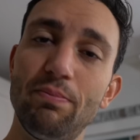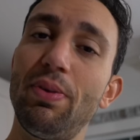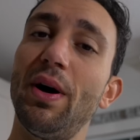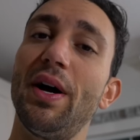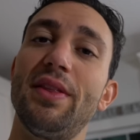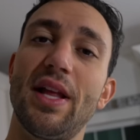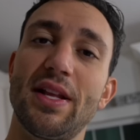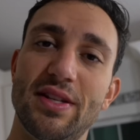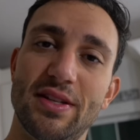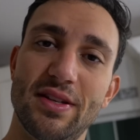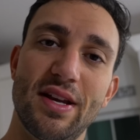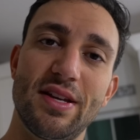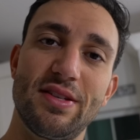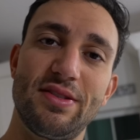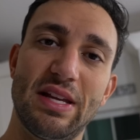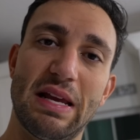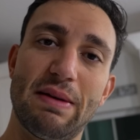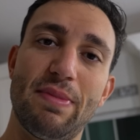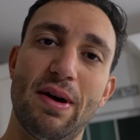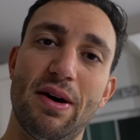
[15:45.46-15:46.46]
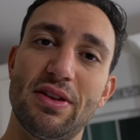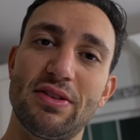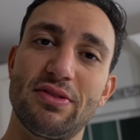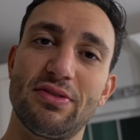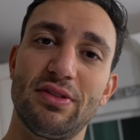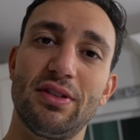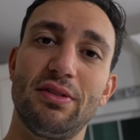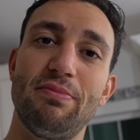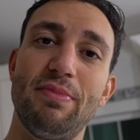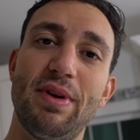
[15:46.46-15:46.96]
But that's the nice thing about this
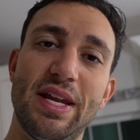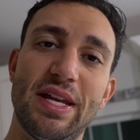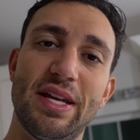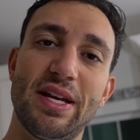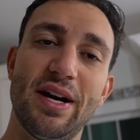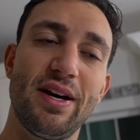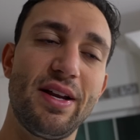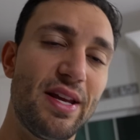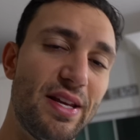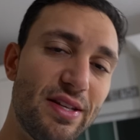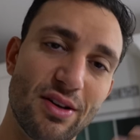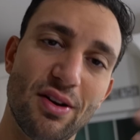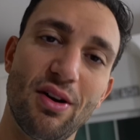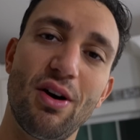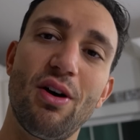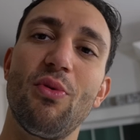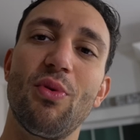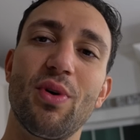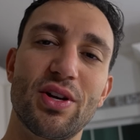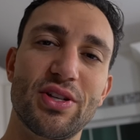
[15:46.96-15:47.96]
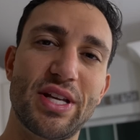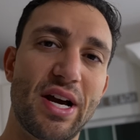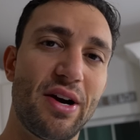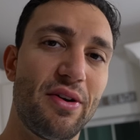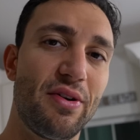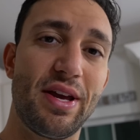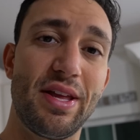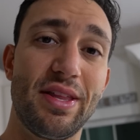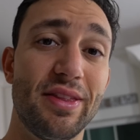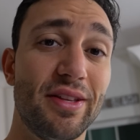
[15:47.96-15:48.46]
little mini cut is it all works
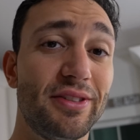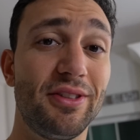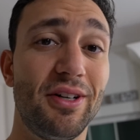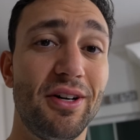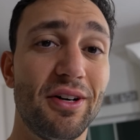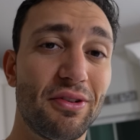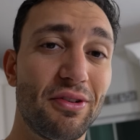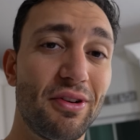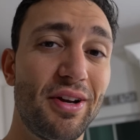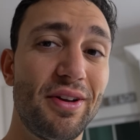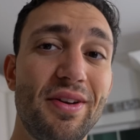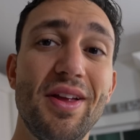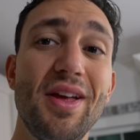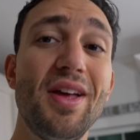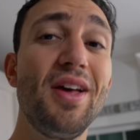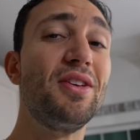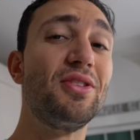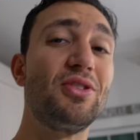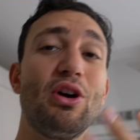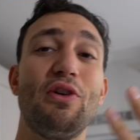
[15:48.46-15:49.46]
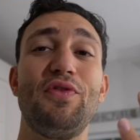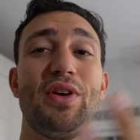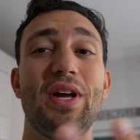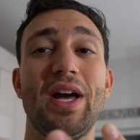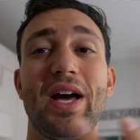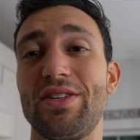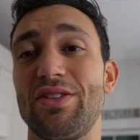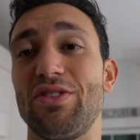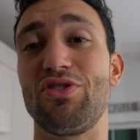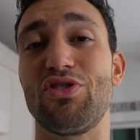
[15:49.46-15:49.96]
out in the long run. So if you
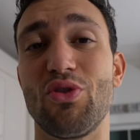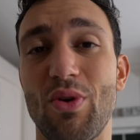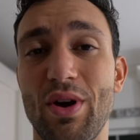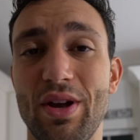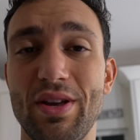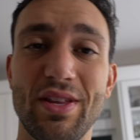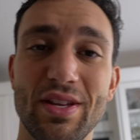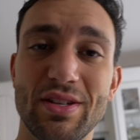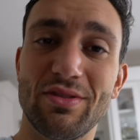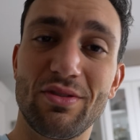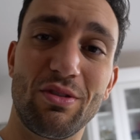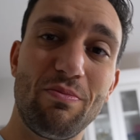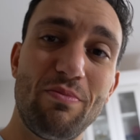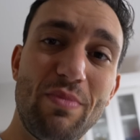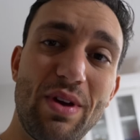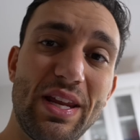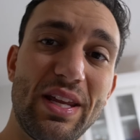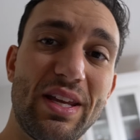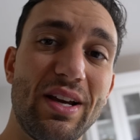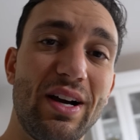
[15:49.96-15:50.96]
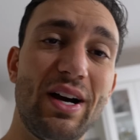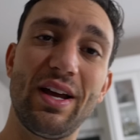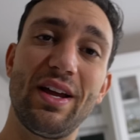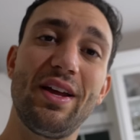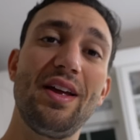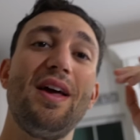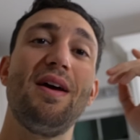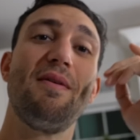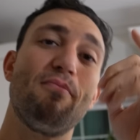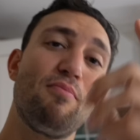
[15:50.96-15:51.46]
guys enjoyed this little mini
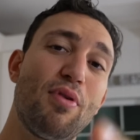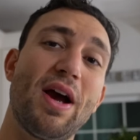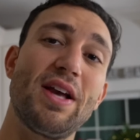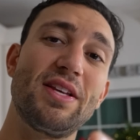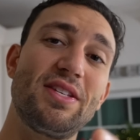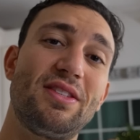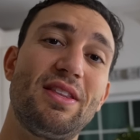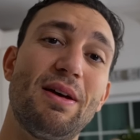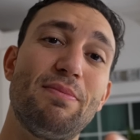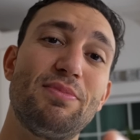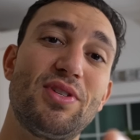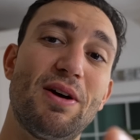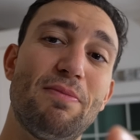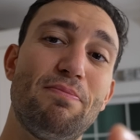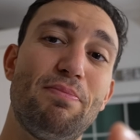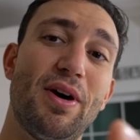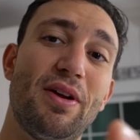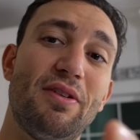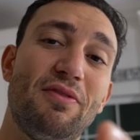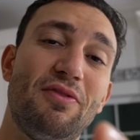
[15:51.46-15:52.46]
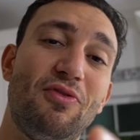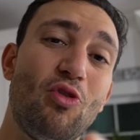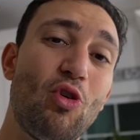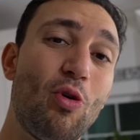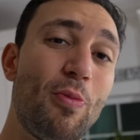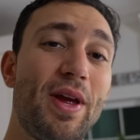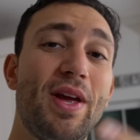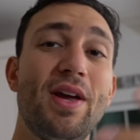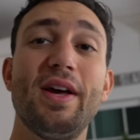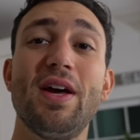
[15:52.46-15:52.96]
cut, press thumbs up button for
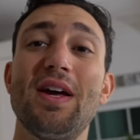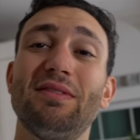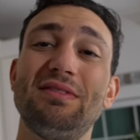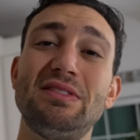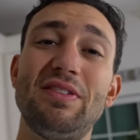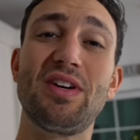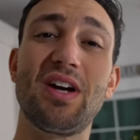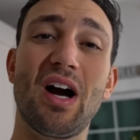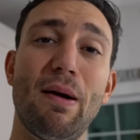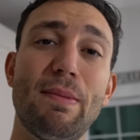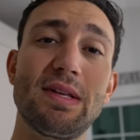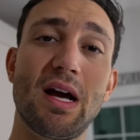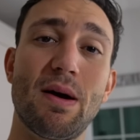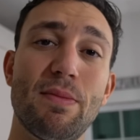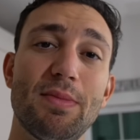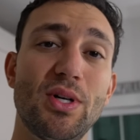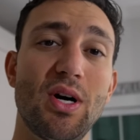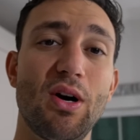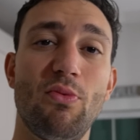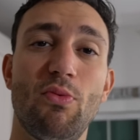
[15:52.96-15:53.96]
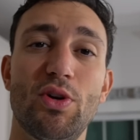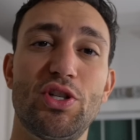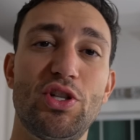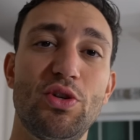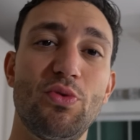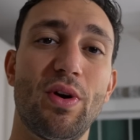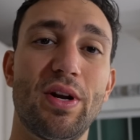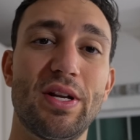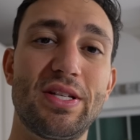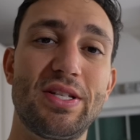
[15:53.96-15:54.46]
me. Leave a comment down below what
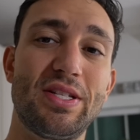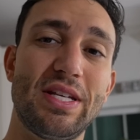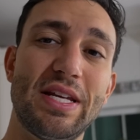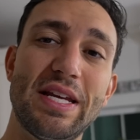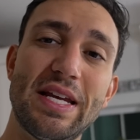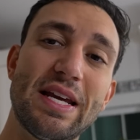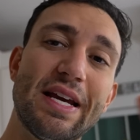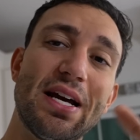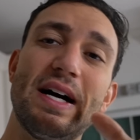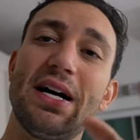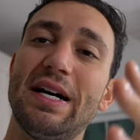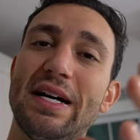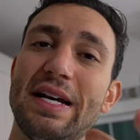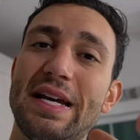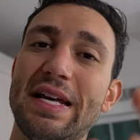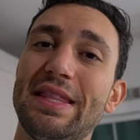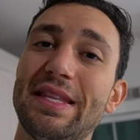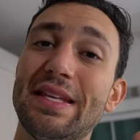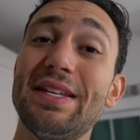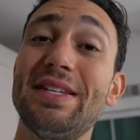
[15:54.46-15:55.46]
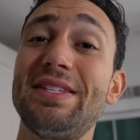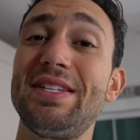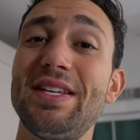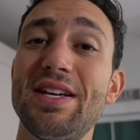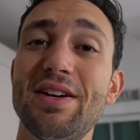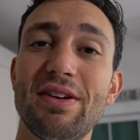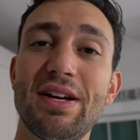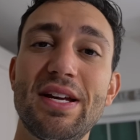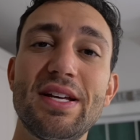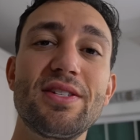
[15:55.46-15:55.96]
you want to see uh, in this
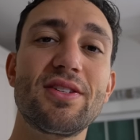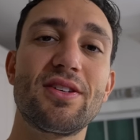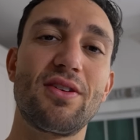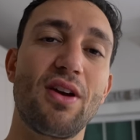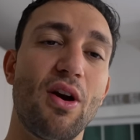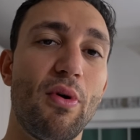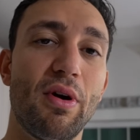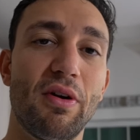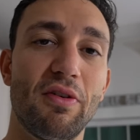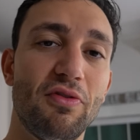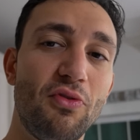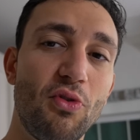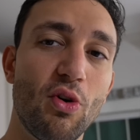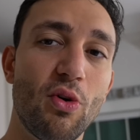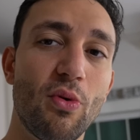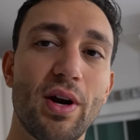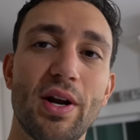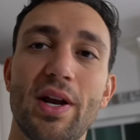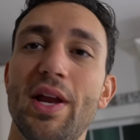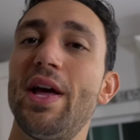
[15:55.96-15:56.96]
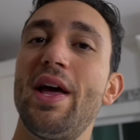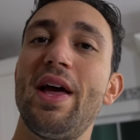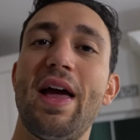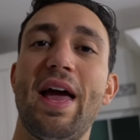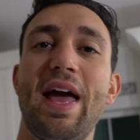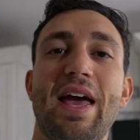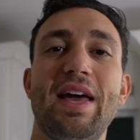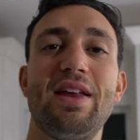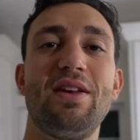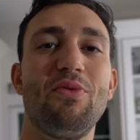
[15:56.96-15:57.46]
series going forward.
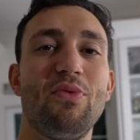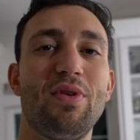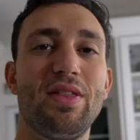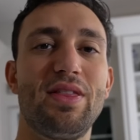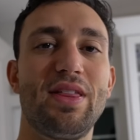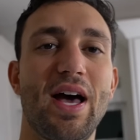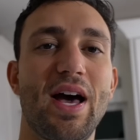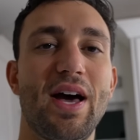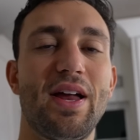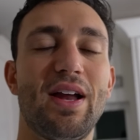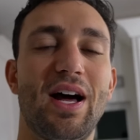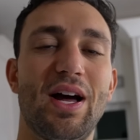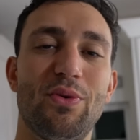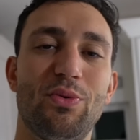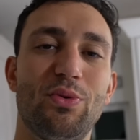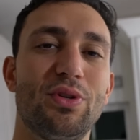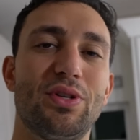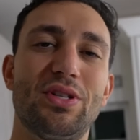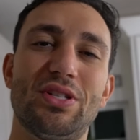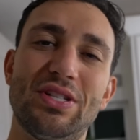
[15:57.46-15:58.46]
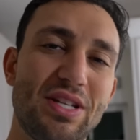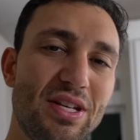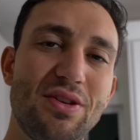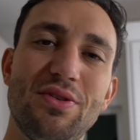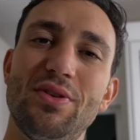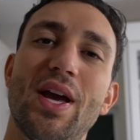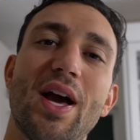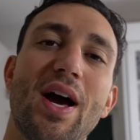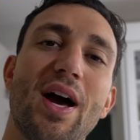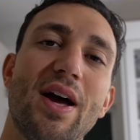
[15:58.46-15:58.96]
And with that, I will see
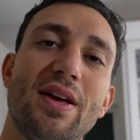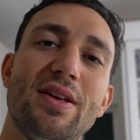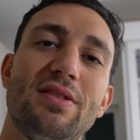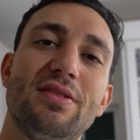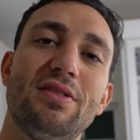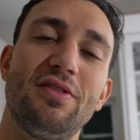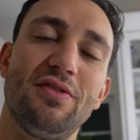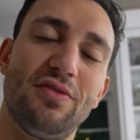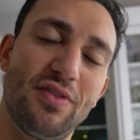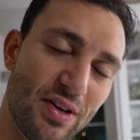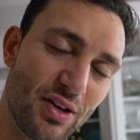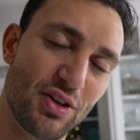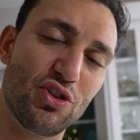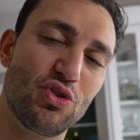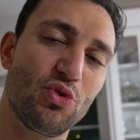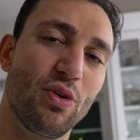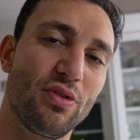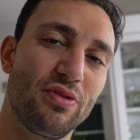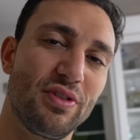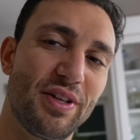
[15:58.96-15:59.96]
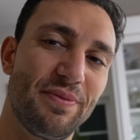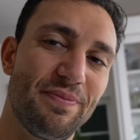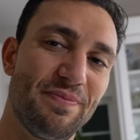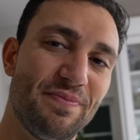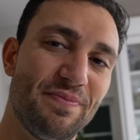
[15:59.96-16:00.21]
you guys very shortly